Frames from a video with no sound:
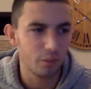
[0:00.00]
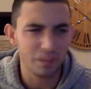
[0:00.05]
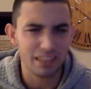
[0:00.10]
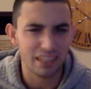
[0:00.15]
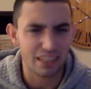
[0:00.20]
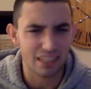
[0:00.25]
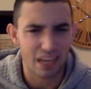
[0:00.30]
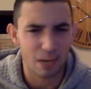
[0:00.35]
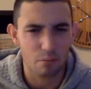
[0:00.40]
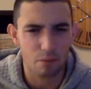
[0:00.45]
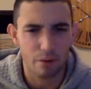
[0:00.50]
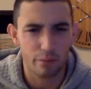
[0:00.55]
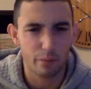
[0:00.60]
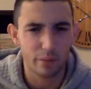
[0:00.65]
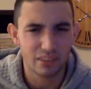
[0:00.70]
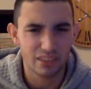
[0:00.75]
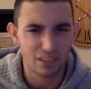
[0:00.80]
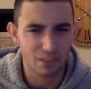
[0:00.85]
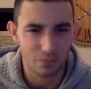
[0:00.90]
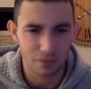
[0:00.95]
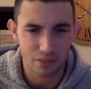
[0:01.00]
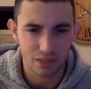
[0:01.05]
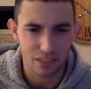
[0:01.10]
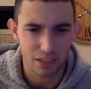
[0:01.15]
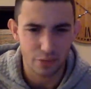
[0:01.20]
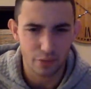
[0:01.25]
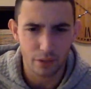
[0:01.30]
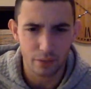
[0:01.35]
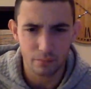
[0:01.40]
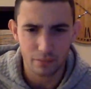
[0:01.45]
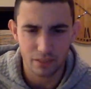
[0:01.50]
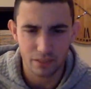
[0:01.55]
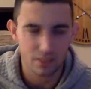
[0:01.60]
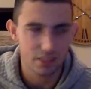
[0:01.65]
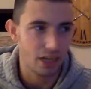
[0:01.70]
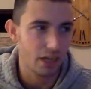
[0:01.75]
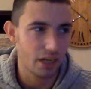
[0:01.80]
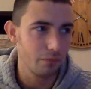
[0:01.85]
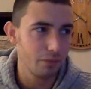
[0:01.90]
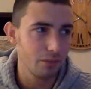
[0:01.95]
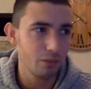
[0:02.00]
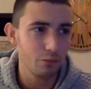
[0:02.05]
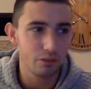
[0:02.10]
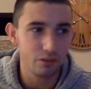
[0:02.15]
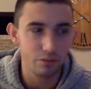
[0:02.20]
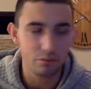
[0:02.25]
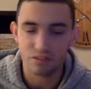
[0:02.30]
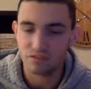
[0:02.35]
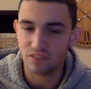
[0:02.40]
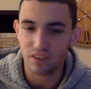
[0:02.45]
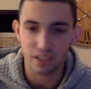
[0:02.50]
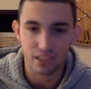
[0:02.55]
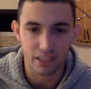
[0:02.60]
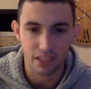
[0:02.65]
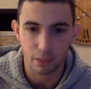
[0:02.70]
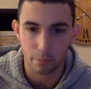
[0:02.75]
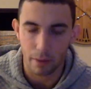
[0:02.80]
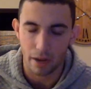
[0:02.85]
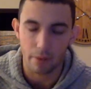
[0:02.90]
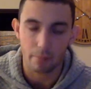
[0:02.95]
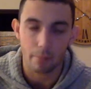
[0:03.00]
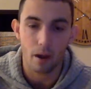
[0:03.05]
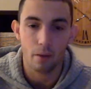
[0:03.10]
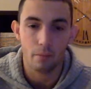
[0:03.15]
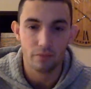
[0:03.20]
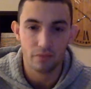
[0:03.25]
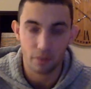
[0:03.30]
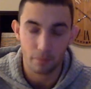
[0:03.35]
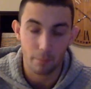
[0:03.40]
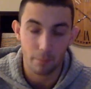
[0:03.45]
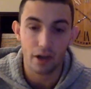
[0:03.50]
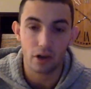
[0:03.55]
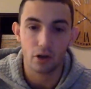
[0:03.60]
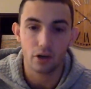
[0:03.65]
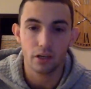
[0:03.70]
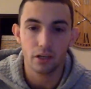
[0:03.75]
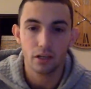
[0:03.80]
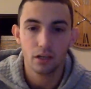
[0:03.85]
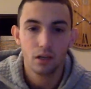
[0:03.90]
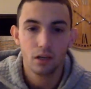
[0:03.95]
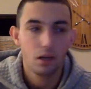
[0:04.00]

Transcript: But yeah, the game probably itself wasn't that great, exciting, but it was fun to think back on it.